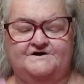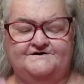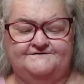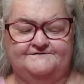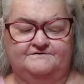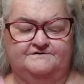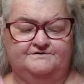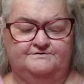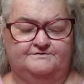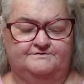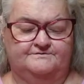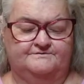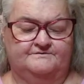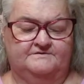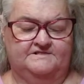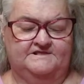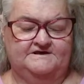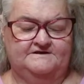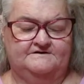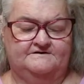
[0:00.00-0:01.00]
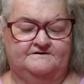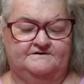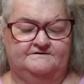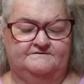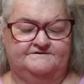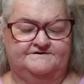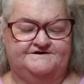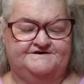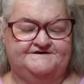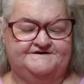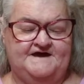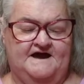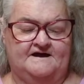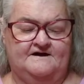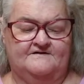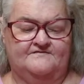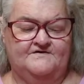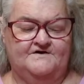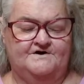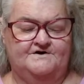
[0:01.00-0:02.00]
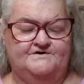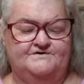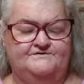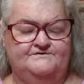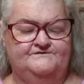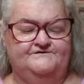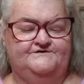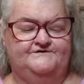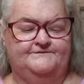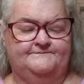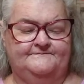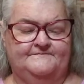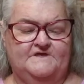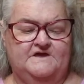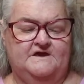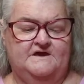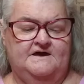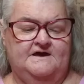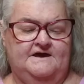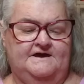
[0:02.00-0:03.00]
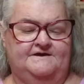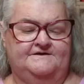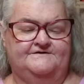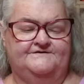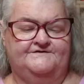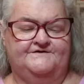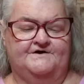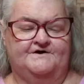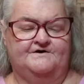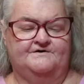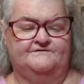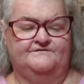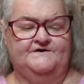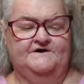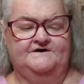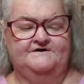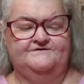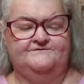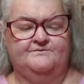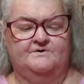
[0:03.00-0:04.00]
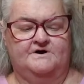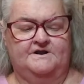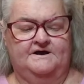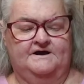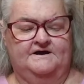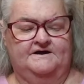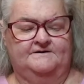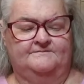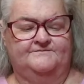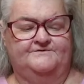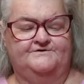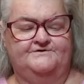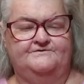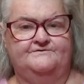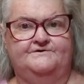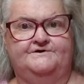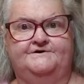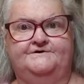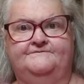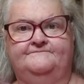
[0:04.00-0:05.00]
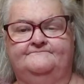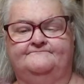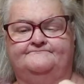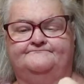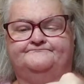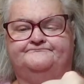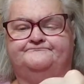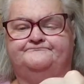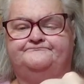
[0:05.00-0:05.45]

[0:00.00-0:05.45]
little stack of those, and so that is what I am doing